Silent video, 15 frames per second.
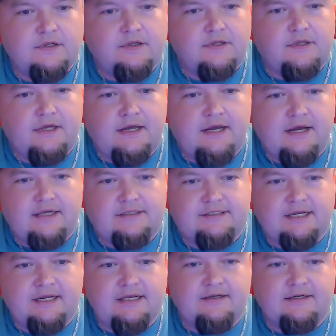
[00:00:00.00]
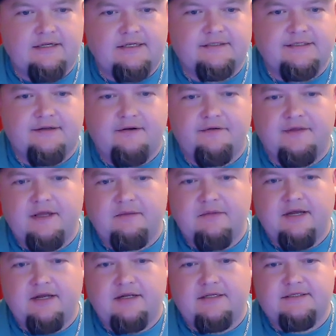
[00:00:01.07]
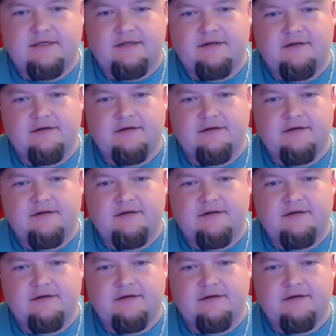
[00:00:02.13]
Yeah, Shane, that's another thing, man, is that